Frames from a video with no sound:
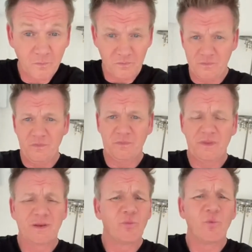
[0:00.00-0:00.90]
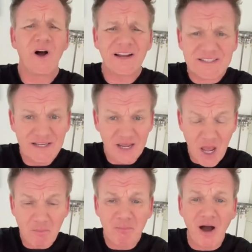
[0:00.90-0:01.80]
ramen, What?
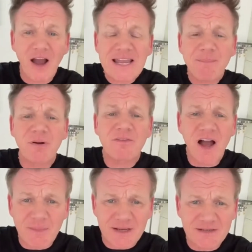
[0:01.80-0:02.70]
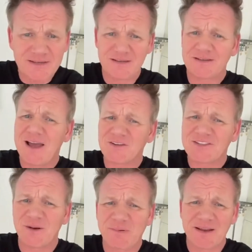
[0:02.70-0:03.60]
Pineapple ramen? No,
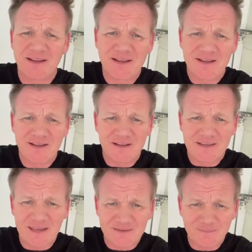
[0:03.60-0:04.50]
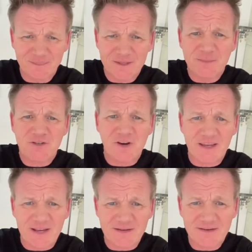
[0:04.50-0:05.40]
stop it. Kid, you've been
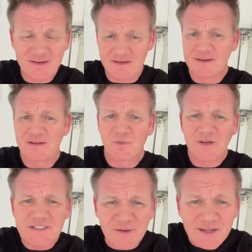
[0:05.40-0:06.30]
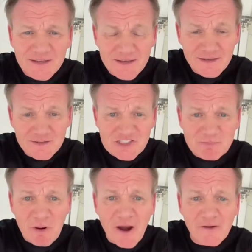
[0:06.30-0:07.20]
drinking. What are you doing?
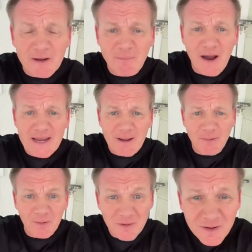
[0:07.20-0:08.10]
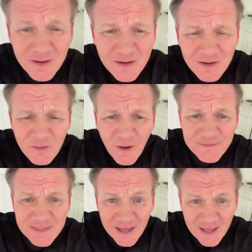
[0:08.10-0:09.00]
Sparring a pineapple. What
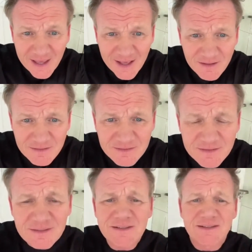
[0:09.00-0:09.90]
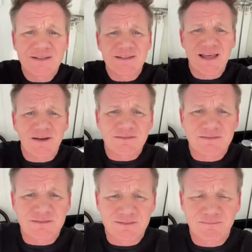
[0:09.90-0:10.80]
the hell? No,
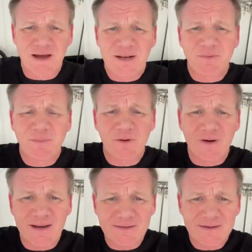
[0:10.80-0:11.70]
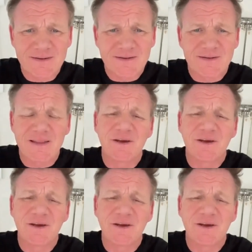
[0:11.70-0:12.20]
pineapple puree. No,